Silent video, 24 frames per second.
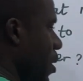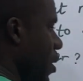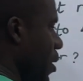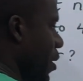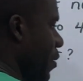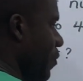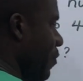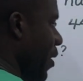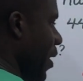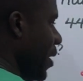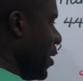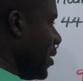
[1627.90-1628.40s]

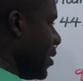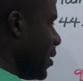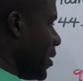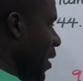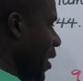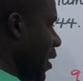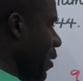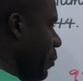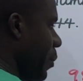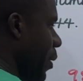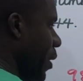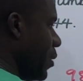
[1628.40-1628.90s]
Divide the
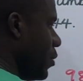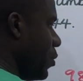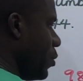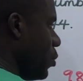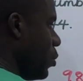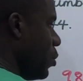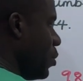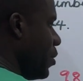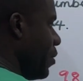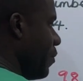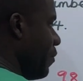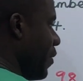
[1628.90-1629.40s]
side by
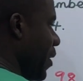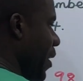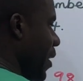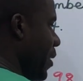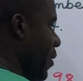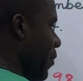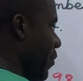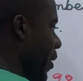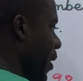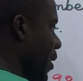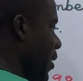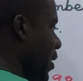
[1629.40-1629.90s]
2, divide
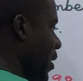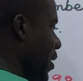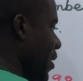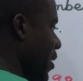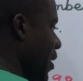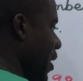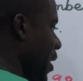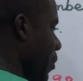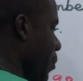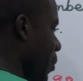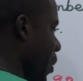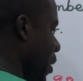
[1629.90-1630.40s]
the right hand
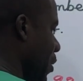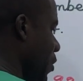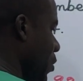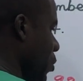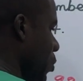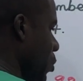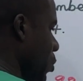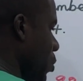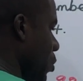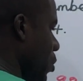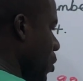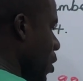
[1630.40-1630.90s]
side by 2.
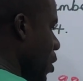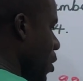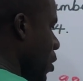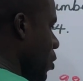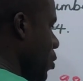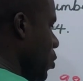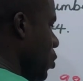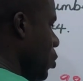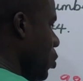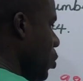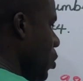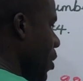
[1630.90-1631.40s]

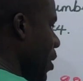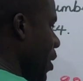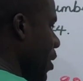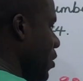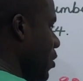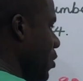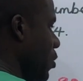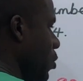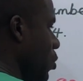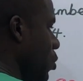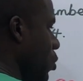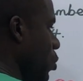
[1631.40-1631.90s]
2
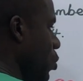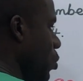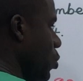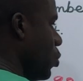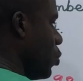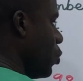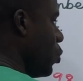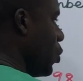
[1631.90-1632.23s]
cancel 2.